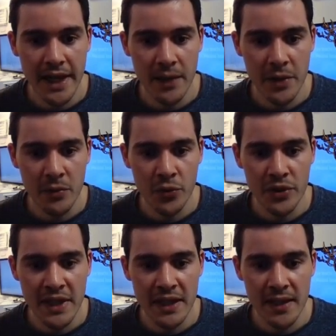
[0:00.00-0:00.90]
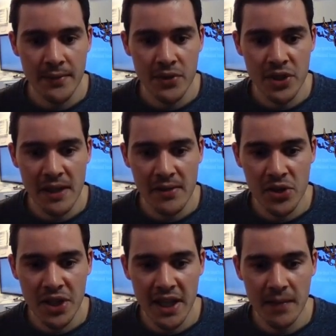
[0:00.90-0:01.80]
where we wouldn't have
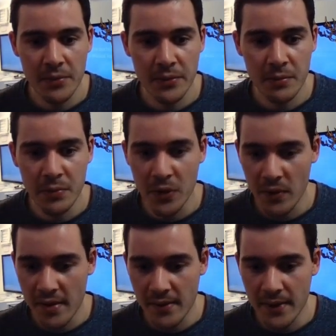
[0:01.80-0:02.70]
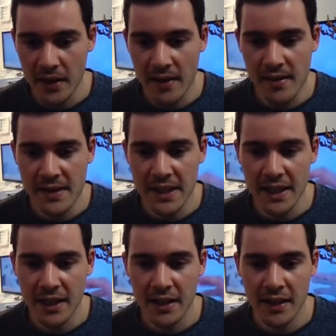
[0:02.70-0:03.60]
just shape but also
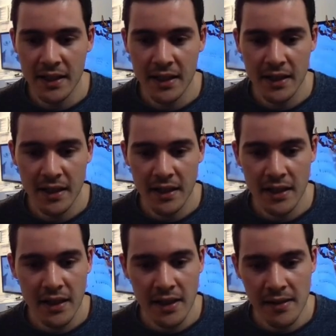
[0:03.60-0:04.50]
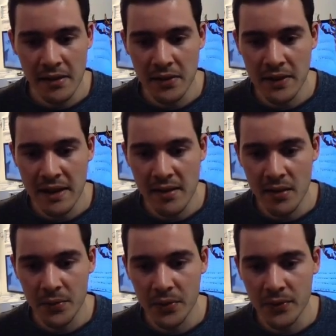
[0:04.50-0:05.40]
velocity. It's a good
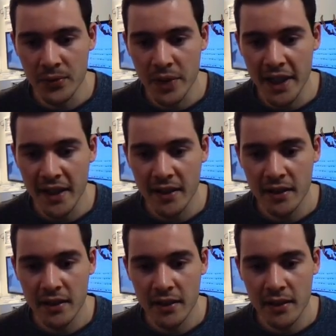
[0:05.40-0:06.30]
example of where